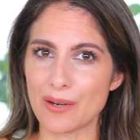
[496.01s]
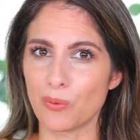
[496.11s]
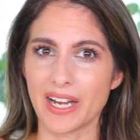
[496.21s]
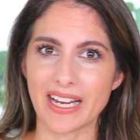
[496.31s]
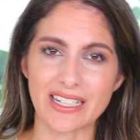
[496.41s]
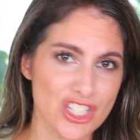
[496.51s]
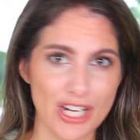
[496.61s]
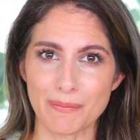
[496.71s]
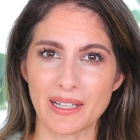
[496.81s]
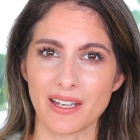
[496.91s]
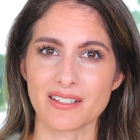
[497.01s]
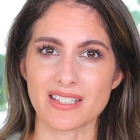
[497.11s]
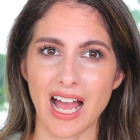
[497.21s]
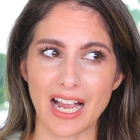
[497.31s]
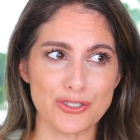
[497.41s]
And when I shave my legs,
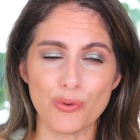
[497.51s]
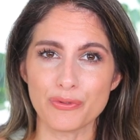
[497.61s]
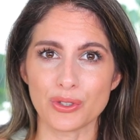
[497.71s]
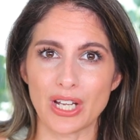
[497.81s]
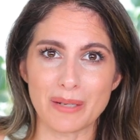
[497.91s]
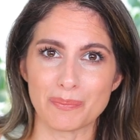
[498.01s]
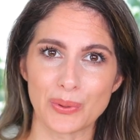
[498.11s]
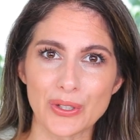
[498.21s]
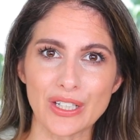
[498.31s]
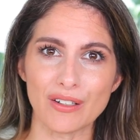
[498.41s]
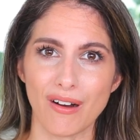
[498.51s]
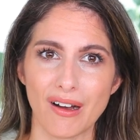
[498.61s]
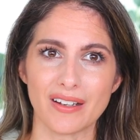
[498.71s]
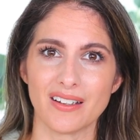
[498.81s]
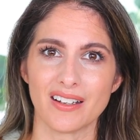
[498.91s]
I don't feel like putting
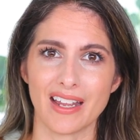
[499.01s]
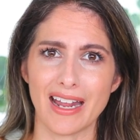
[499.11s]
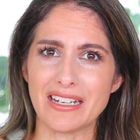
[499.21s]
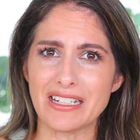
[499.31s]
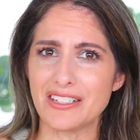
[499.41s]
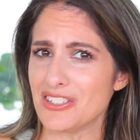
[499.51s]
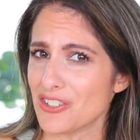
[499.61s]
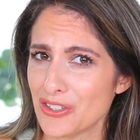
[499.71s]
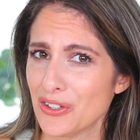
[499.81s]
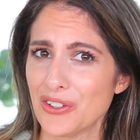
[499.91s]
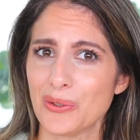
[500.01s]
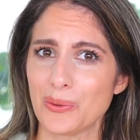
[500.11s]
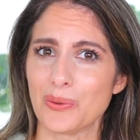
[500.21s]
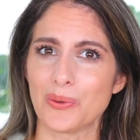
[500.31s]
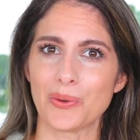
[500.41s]
on any conditioner
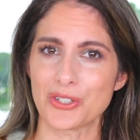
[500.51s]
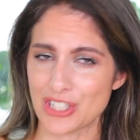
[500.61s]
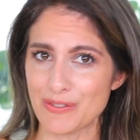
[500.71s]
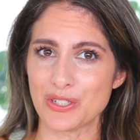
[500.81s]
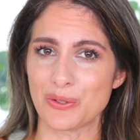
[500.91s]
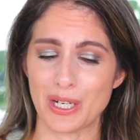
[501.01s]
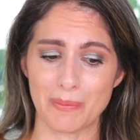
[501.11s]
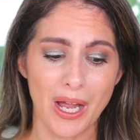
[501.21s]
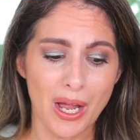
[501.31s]
or shaving cream.